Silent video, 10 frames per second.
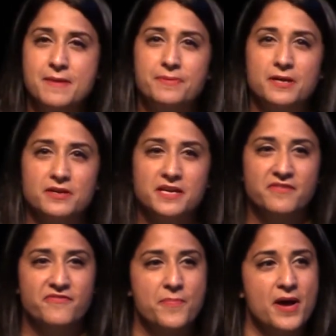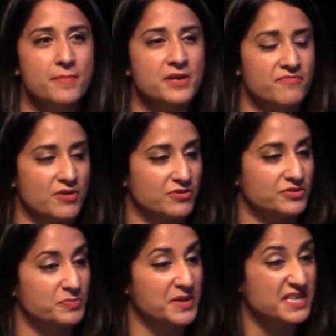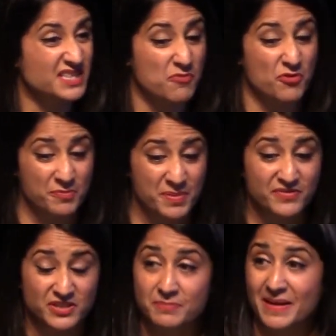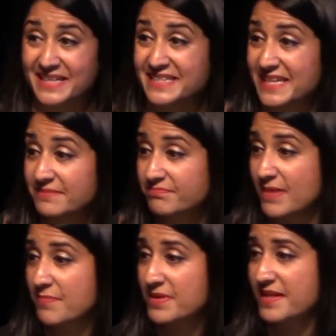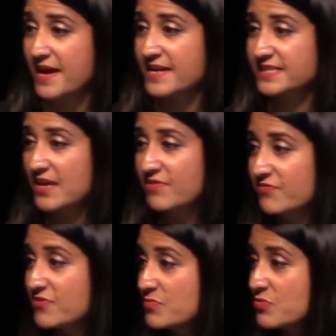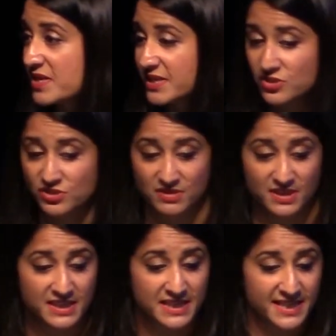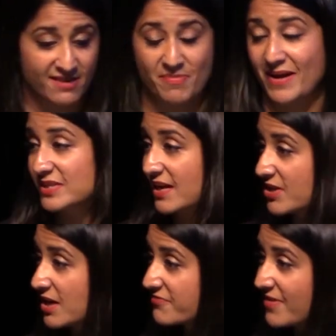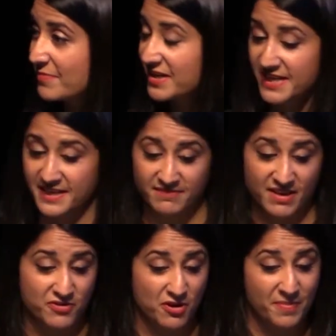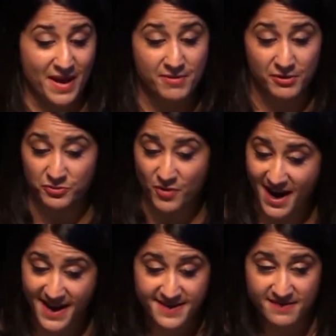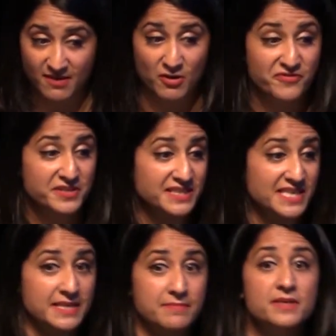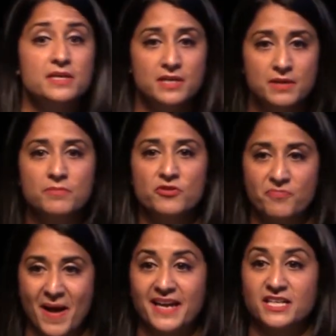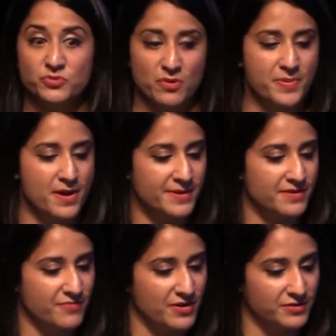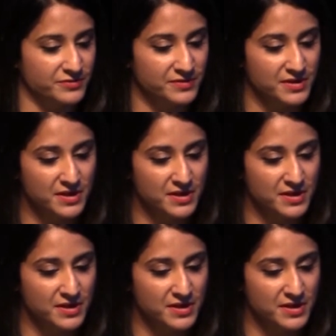people are looking for permanent roles because they want a bit of stability. Maybe they're saving for a mortgage, they're about to have a young family, they've got a baby on the way, often see them move back into a permanent role.